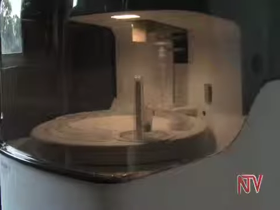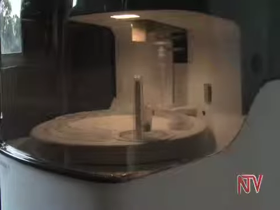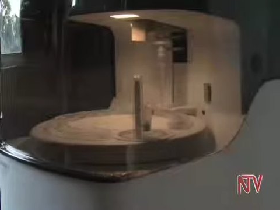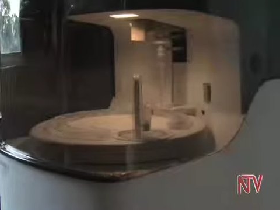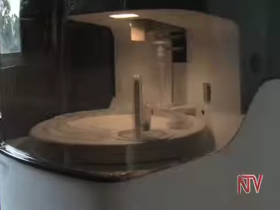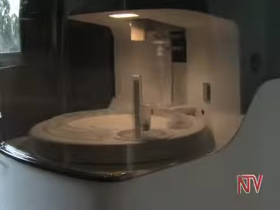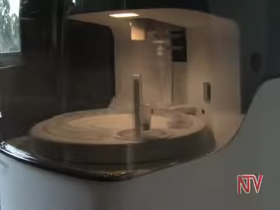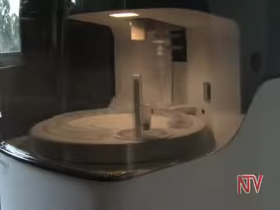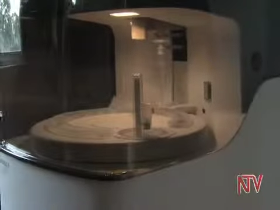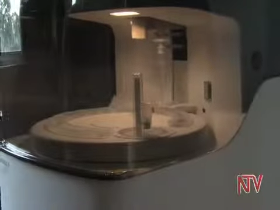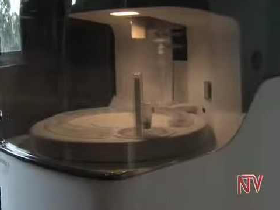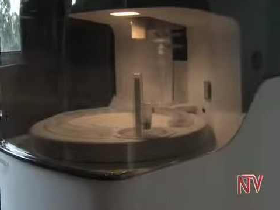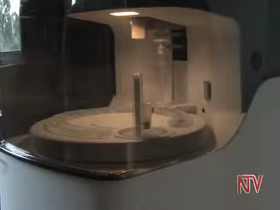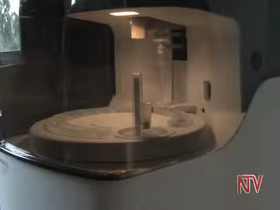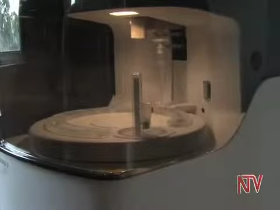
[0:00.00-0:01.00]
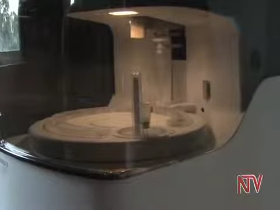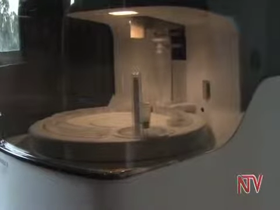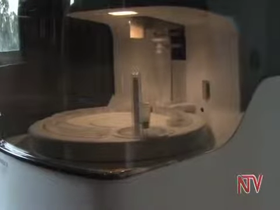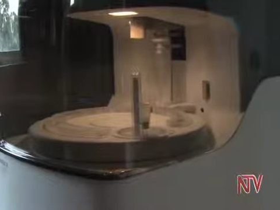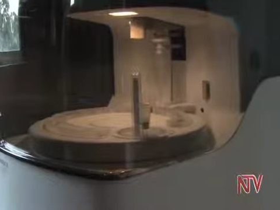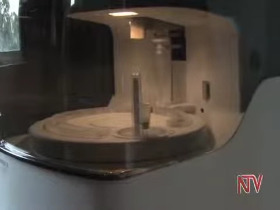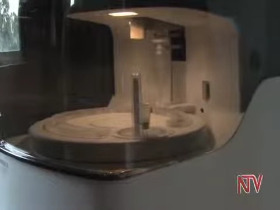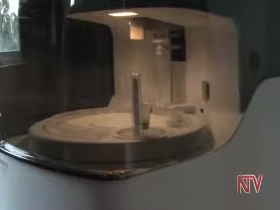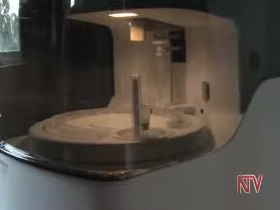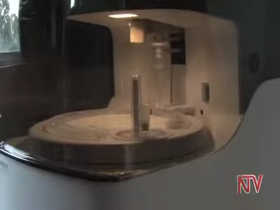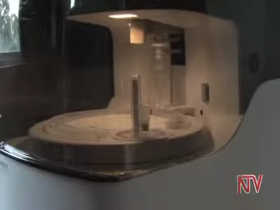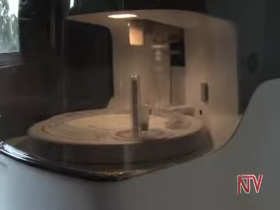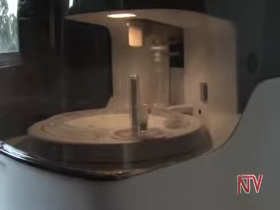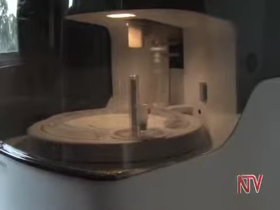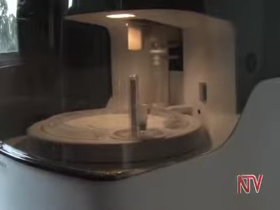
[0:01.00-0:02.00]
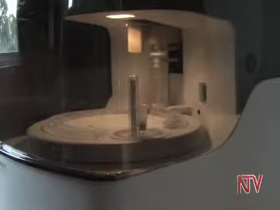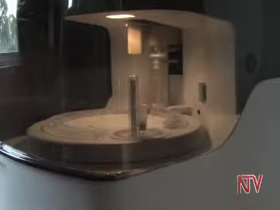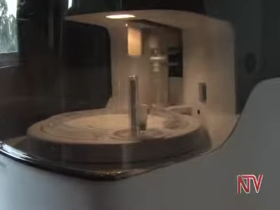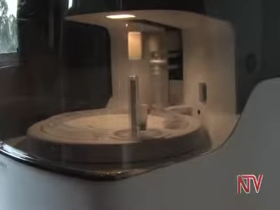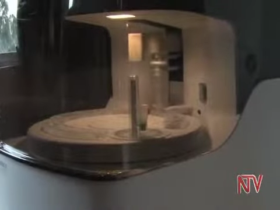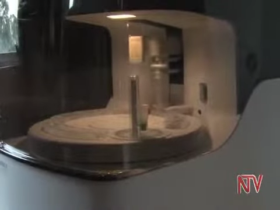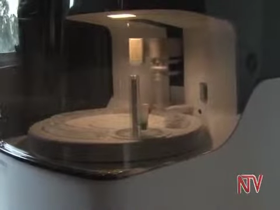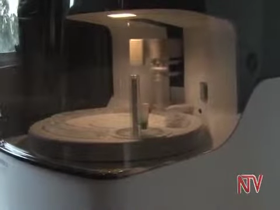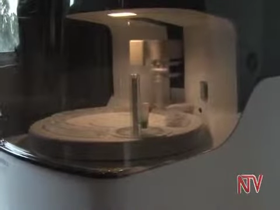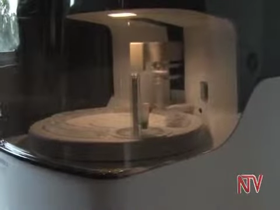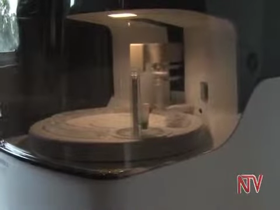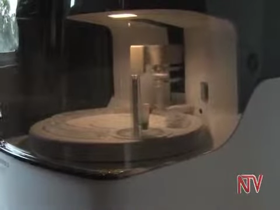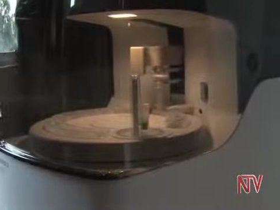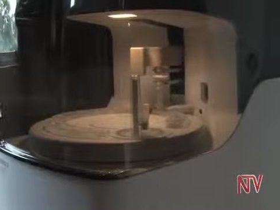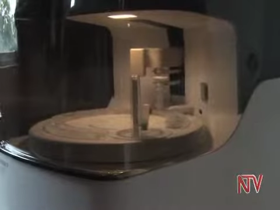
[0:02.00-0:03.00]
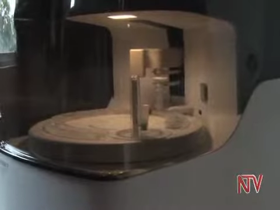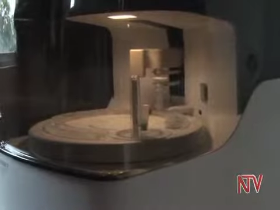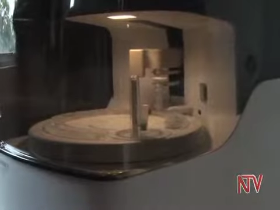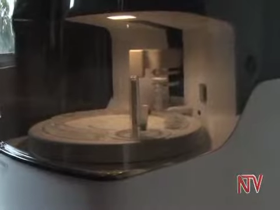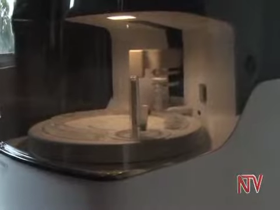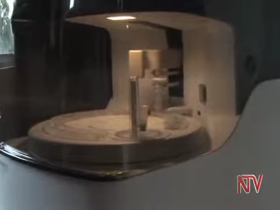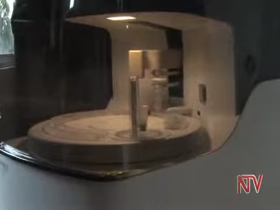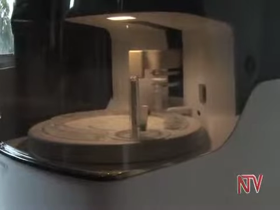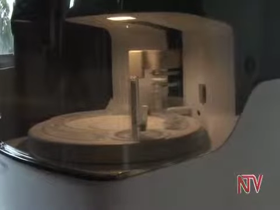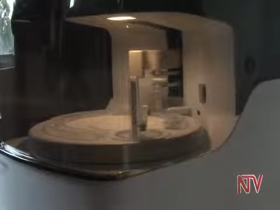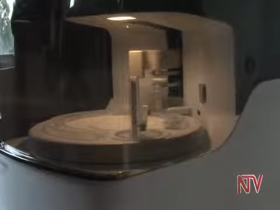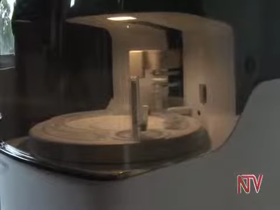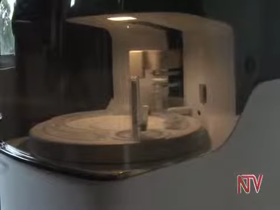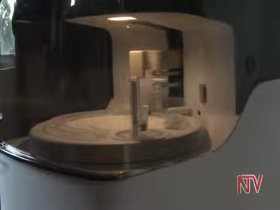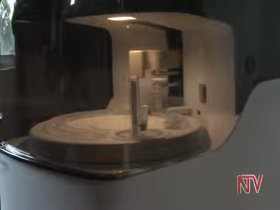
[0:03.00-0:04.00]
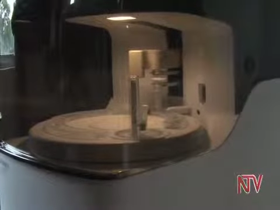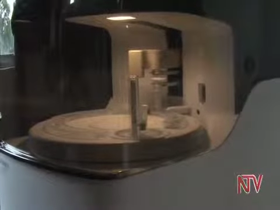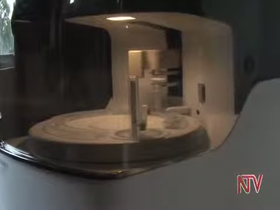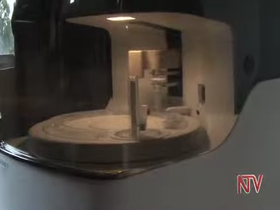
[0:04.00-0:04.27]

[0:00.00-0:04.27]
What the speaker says: [unreadable: no face in view]